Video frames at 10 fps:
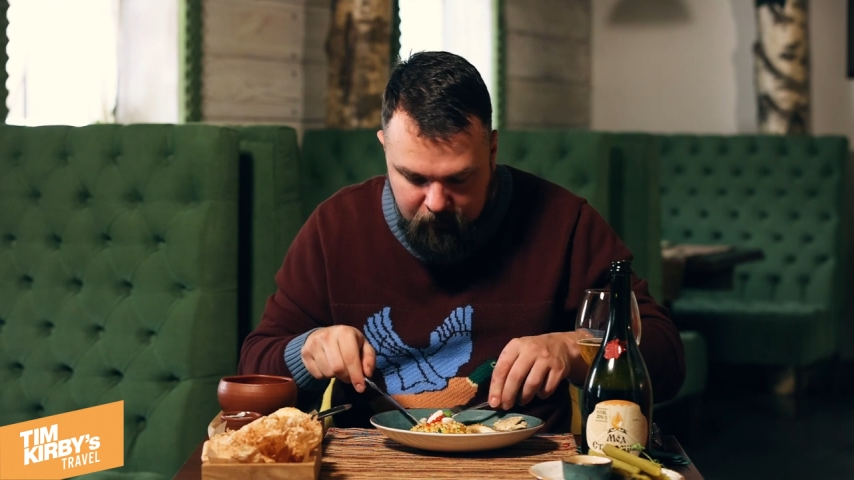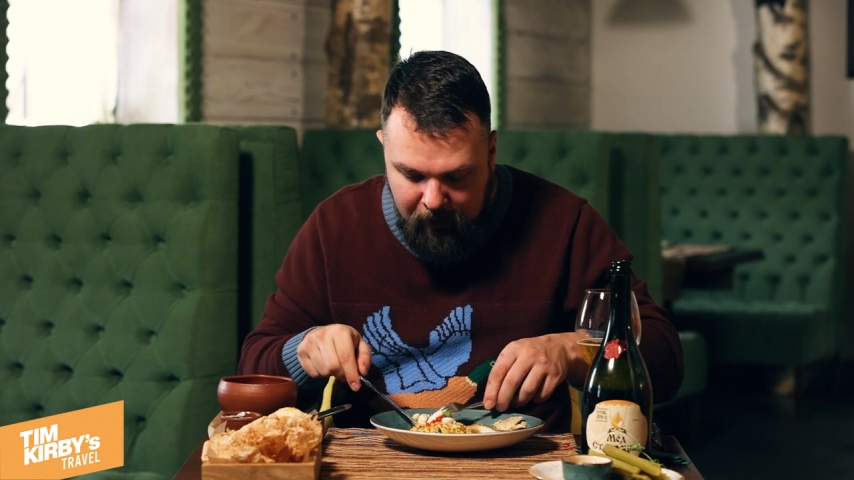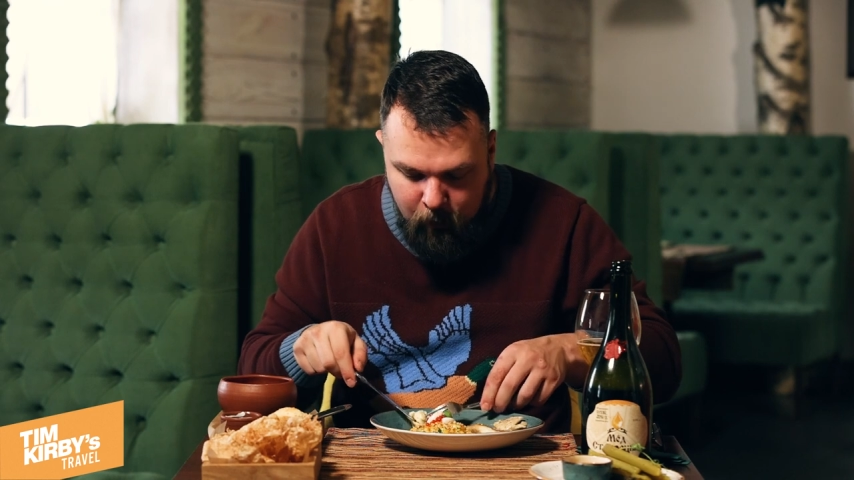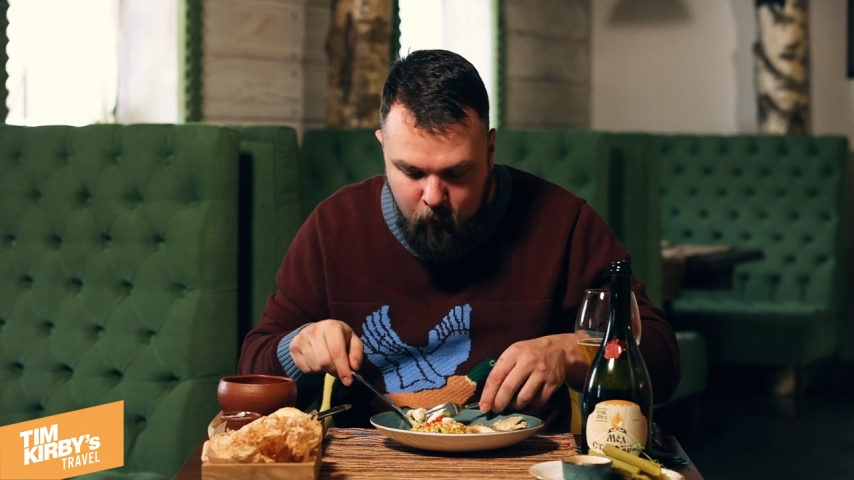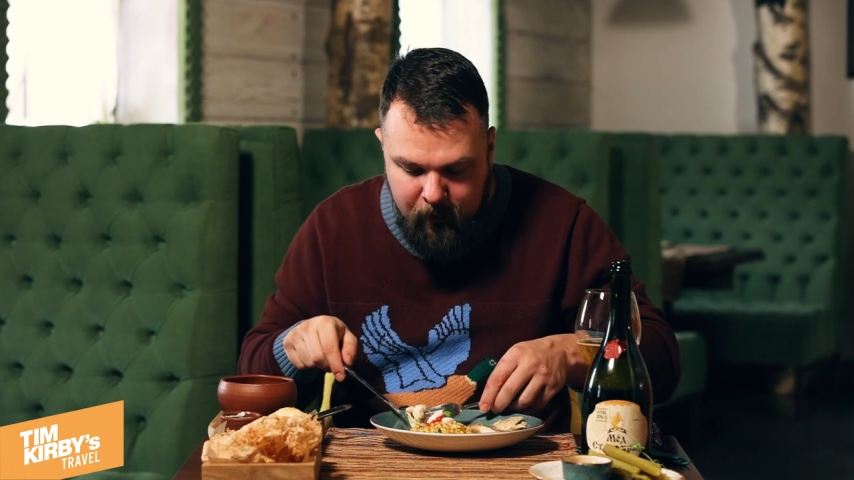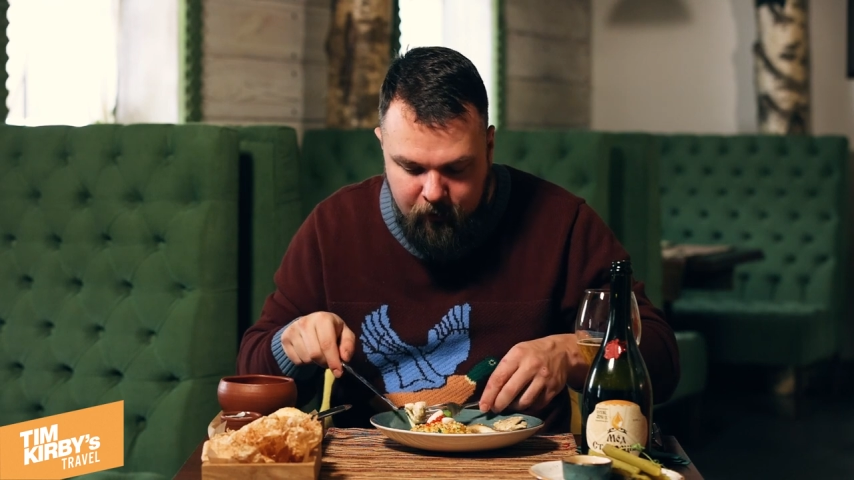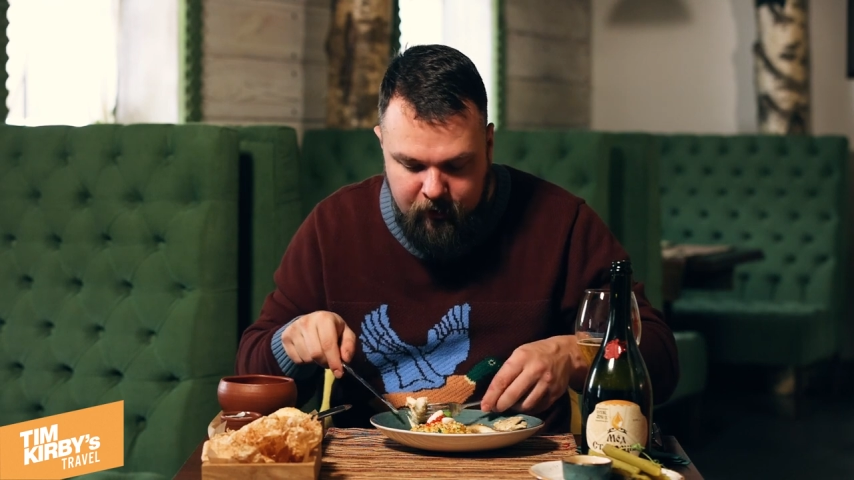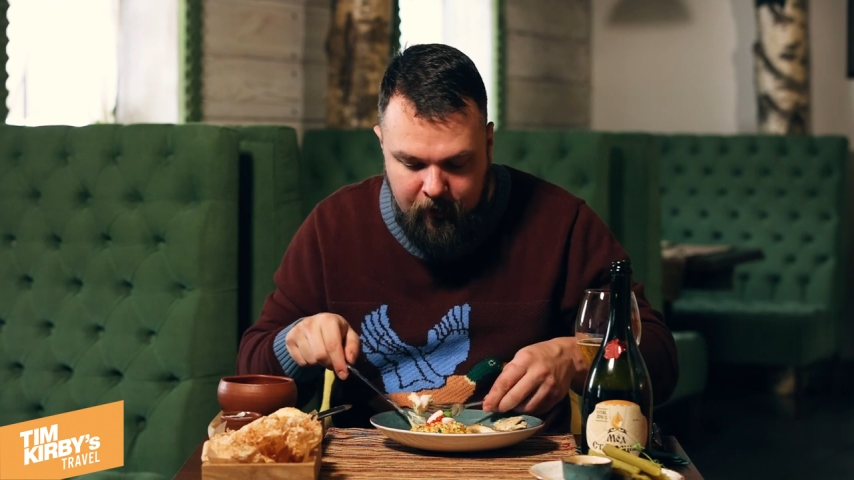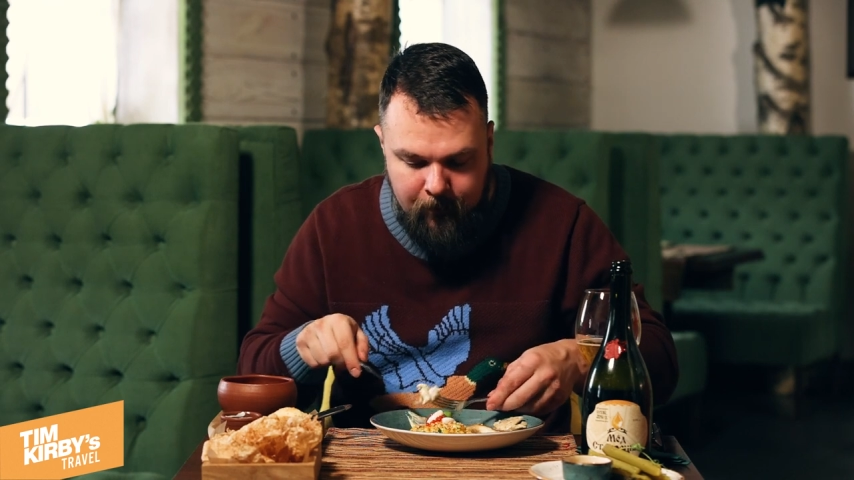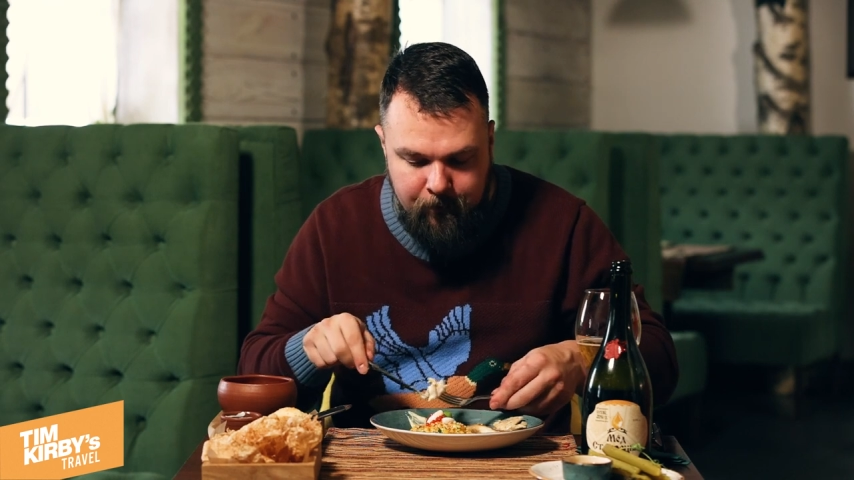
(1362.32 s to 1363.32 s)
lot of
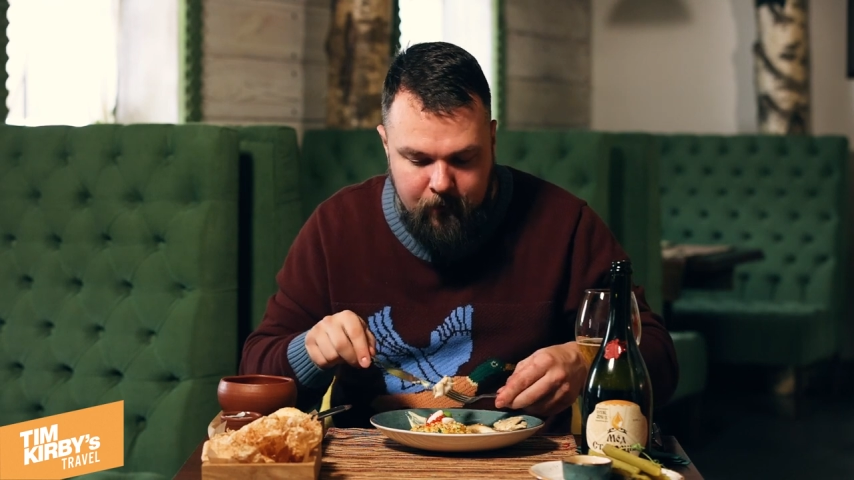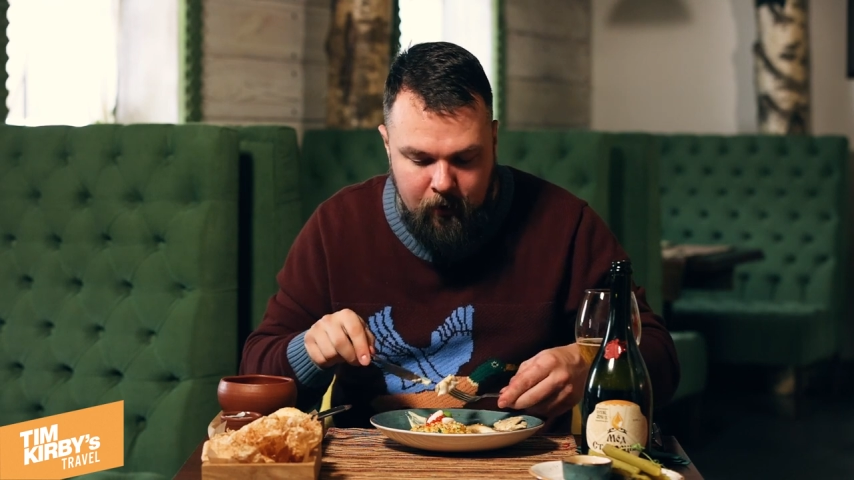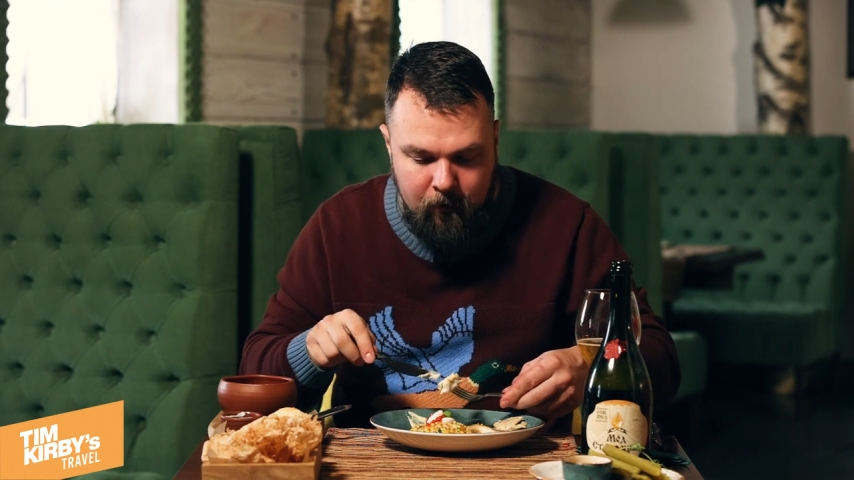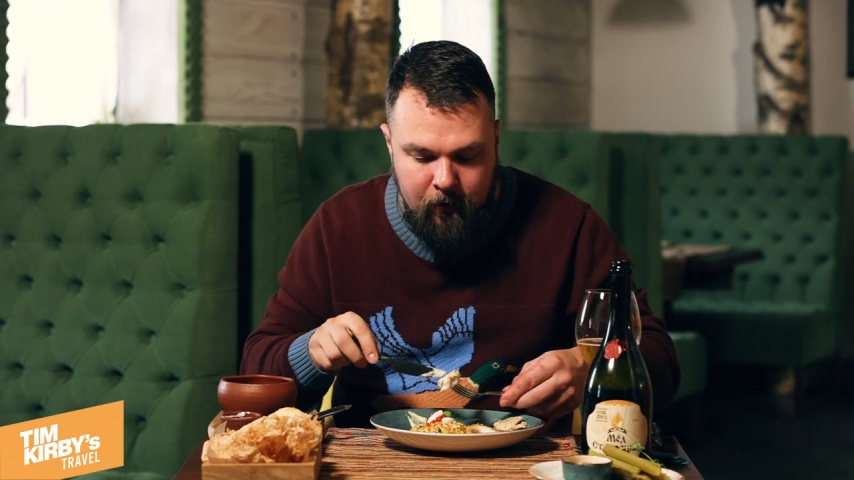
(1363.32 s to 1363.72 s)
winners here. All